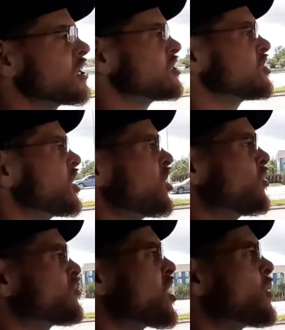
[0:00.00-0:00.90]
So
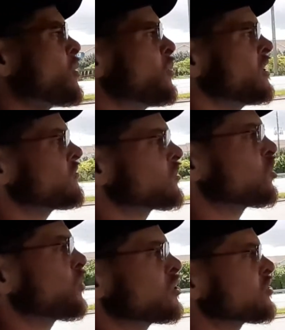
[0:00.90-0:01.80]
probably for
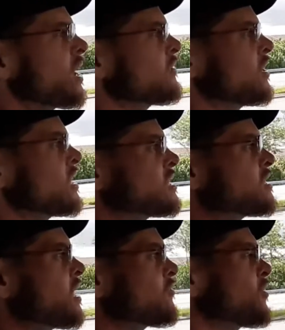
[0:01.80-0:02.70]
normal driving, it's
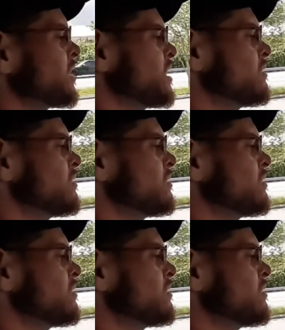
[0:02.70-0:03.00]
not really...